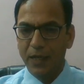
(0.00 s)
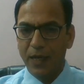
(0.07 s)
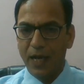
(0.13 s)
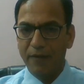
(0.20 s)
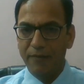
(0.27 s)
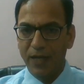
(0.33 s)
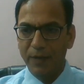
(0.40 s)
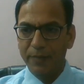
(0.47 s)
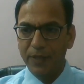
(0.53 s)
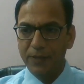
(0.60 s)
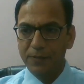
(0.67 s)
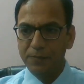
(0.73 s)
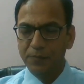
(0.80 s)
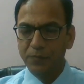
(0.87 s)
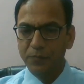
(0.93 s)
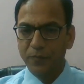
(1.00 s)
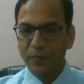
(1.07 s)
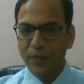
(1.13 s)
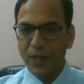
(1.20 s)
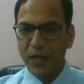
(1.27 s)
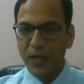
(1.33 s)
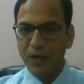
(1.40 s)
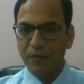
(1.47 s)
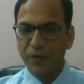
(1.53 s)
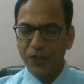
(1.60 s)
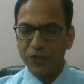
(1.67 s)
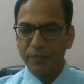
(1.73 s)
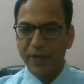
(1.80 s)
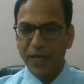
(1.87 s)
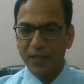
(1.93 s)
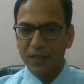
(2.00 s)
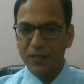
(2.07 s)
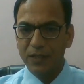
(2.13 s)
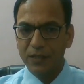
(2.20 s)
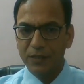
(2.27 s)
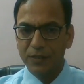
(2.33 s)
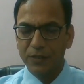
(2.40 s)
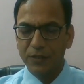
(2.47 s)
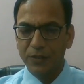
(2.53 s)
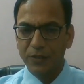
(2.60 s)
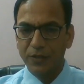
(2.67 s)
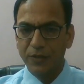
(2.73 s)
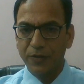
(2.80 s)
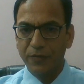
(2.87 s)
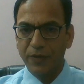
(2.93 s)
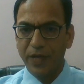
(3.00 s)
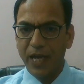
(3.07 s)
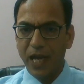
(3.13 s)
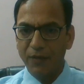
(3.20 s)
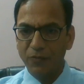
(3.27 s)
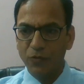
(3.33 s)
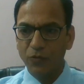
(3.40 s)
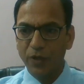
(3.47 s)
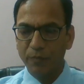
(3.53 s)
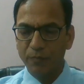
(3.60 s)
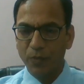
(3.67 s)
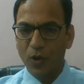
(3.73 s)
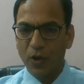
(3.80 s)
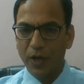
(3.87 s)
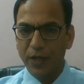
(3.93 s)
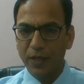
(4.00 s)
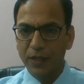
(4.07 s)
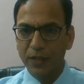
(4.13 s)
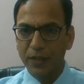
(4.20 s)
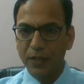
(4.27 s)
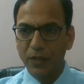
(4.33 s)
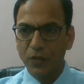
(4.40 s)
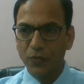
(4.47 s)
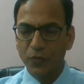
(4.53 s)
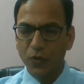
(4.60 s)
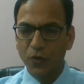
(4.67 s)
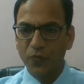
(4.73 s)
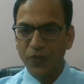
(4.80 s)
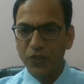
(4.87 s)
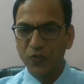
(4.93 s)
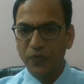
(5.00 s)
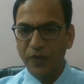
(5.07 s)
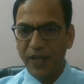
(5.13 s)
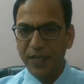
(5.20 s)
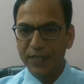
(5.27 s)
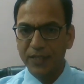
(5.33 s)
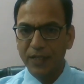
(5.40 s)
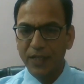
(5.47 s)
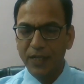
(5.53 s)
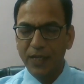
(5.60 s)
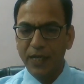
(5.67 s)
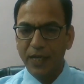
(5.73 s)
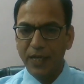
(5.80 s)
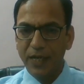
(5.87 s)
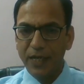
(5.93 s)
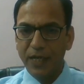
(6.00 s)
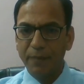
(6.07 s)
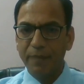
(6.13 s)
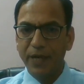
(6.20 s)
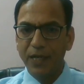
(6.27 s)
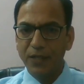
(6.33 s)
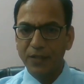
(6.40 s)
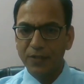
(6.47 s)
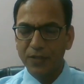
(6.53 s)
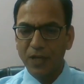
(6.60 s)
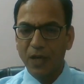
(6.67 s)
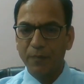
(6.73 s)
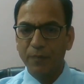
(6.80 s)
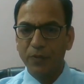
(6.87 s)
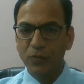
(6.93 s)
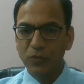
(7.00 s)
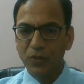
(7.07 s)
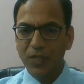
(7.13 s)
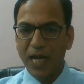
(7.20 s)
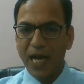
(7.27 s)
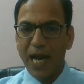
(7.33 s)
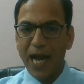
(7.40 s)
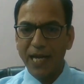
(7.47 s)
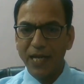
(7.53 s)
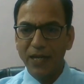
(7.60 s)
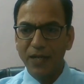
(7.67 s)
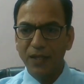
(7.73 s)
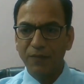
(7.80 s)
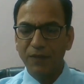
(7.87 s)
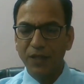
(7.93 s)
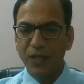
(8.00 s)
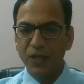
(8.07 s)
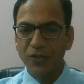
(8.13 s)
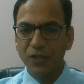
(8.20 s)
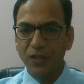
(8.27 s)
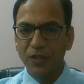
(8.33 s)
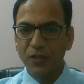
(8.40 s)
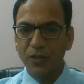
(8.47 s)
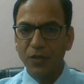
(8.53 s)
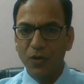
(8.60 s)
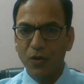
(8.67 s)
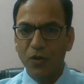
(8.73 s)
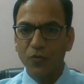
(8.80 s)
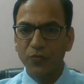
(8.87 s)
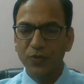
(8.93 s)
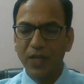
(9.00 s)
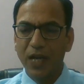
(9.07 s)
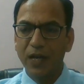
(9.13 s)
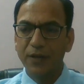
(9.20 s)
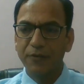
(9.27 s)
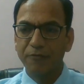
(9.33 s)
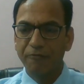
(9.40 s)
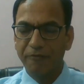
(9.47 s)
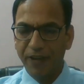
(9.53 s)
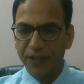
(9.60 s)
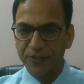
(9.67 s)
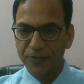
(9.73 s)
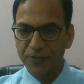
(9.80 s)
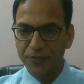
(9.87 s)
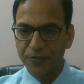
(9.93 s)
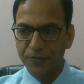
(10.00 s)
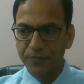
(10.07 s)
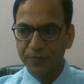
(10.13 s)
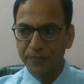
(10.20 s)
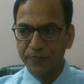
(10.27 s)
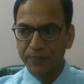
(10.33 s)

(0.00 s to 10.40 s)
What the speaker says: available, and which method we have to employ for which waste, it depends upon the identification of the waste,